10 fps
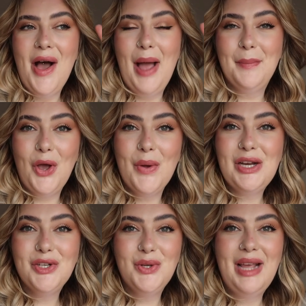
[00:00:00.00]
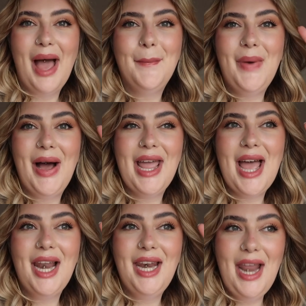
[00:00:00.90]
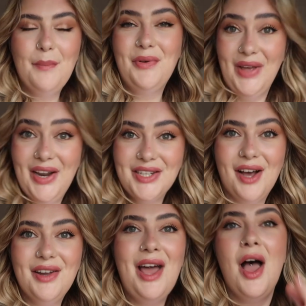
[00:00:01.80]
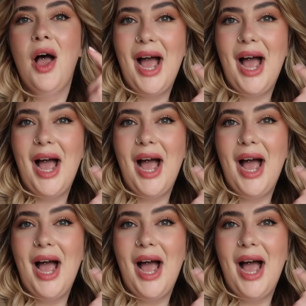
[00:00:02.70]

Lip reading: I'm going to get my lip filler done.